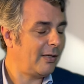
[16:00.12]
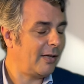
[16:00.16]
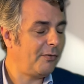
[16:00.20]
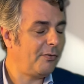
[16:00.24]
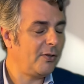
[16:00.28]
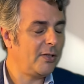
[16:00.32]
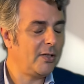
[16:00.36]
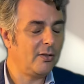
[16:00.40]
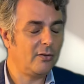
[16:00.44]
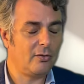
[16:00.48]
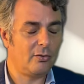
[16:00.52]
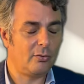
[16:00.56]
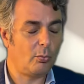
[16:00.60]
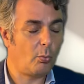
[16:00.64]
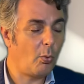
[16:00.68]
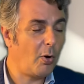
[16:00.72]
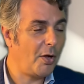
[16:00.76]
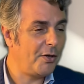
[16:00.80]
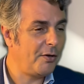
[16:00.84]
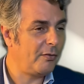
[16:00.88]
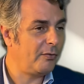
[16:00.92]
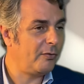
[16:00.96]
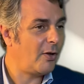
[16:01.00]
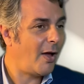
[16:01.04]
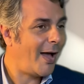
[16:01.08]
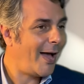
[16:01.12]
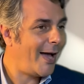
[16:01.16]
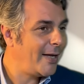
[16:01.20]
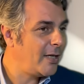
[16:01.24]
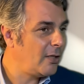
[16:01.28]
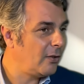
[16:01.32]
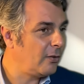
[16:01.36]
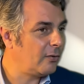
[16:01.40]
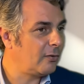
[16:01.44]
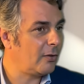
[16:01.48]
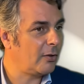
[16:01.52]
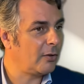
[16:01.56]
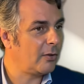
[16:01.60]
I think it's one of the
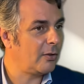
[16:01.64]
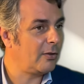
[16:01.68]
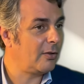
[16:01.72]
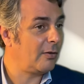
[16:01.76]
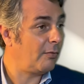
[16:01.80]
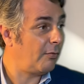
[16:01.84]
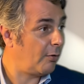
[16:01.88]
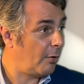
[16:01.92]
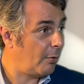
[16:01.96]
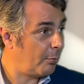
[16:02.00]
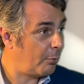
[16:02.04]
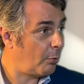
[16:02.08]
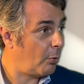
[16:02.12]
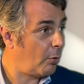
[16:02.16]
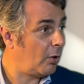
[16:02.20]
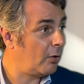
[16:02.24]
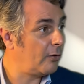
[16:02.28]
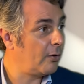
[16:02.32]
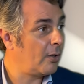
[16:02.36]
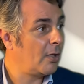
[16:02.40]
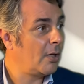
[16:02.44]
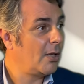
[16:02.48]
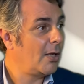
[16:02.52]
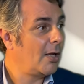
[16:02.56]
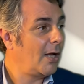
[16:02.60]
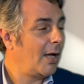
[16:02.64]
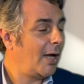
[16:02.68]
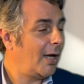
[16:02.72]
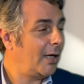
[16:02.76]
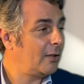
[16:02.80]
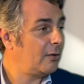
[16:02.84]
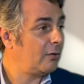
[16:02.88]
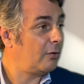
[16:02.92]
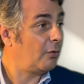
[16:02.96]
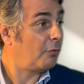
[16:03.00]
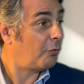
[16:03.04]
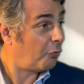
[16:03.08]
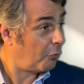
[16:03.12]
highest on the developed world
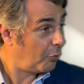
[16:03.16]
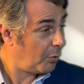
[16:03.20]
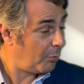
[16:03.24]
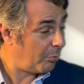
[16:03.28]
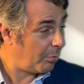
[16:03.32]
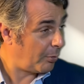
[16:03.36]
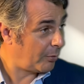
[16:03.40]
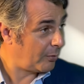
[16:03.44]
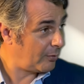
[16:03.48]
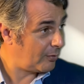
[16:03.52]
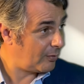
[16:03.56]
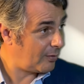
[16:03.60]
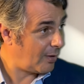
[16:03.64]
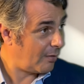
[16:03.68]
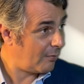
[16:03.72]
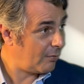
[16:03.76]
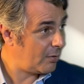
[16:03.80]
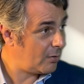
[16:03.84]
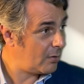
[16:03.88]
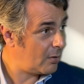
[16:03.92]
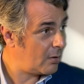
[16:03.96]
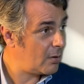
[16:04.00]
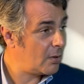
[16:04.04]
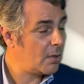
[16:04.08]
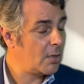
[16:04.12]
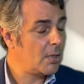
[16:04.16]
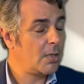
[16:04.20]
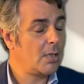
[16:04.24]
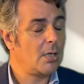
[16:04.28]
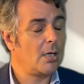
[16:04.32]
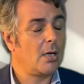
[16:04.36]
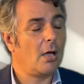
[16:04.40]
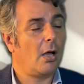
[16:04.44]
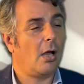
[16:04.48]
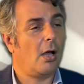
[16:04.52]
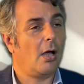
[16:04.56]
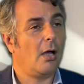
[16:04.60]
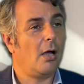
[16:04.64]
at 3.7.
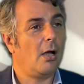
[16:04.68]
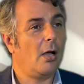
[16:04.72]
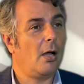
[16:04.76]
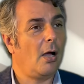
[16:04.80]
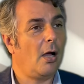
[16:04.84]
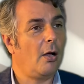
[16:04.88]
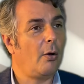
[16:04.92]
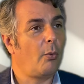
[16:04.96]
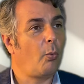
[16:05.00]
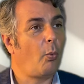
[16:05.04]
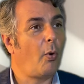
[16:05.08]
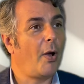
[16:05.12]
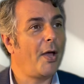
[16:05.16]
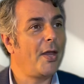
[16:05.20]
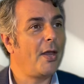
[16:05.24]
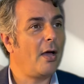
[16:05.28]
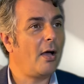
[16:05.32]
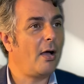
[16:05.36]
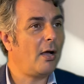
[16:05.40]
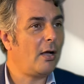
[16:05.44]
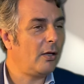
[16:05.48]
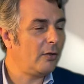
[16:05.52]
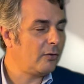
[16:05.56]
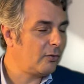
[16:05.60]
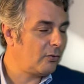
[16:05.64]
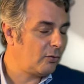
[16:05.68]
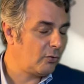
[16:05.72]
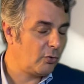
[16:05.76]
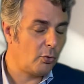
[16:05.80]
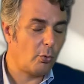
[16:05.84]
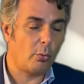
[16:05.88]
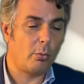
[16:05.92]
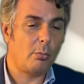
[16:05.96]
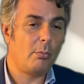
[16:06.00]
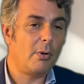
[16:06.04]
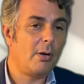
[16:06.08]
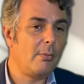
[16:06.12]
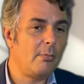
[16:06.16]
When us, you
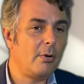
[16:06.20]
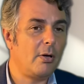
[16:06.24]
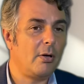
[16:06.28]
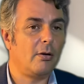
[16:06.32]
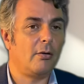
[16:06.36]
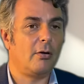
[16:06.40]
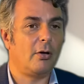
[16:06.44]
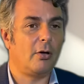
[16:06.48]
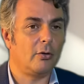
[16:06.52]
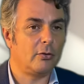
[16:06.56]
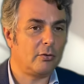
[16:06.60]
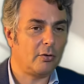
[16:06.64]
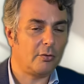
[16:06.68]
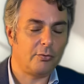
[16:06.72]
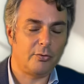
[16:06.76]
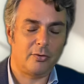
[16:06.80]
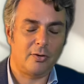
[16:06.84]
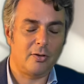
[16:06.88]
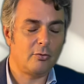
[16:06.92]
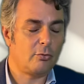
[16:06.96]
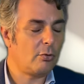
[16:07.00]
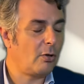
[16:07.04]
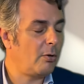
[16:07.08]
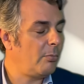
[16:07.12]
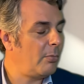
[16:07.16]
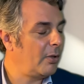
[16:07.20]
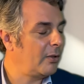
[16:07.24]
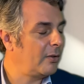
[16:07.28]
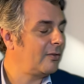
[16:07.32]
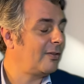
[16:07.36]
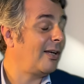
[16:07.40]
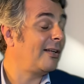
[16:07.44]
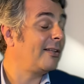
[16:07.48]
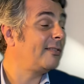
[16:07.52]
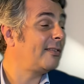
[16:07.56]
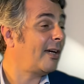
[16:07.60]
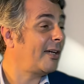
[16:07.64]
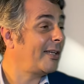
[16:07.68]
remember, a lot of central banks
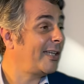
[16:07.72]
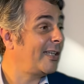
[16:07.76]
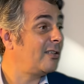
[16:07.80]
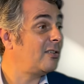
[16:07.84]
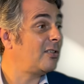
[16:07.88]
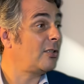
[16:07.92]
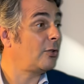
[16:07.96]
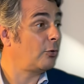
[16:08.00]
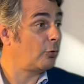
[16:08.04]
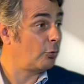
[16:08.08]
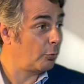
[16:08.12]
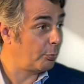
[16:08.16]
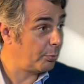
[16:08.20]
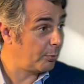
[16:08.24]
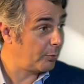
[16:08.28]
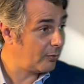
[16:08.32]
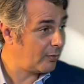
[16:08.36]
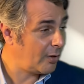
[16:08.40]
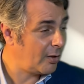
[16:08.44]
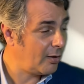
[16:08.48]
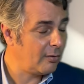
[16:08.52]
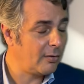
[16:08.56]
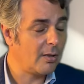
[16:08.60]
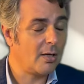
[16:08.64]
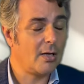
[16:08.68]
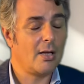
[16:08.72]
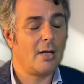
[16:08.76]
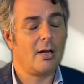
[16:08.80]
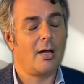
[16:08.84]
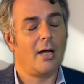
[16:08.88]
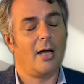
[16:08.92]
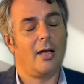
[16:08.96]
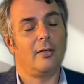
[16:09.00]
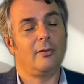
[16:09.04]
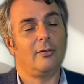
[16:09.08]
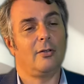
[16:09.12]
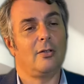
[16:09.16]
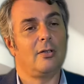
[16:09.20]
are targeting 2%
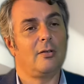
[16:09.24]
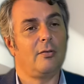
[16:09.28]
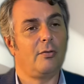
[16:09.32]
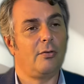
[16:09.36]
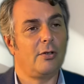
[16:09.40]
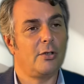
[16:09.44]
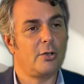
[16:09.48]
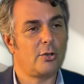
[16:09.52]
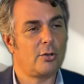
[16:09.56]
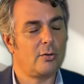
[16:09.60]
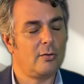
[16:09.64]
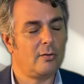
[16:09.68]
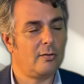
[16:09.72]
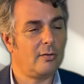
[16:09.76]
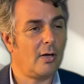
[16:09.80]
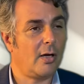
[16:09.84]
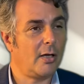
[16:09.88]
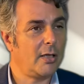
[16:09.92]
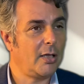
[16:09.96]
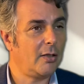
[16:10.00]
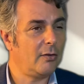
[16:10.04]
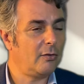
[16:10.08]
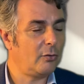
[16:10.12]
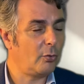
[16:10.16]
as an inflation target.